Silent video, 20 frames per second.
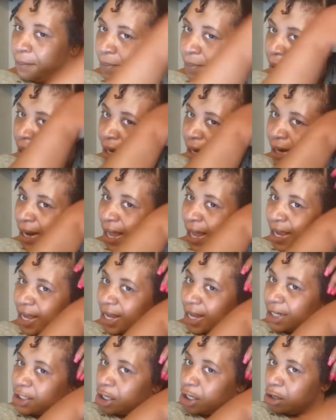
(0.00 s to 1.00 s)
but
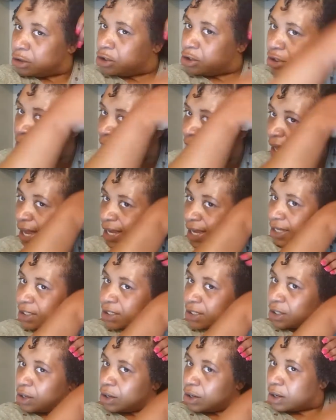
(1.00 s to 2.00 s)
like I told you
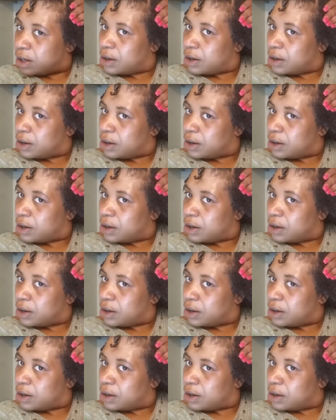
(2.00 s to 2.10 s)
guys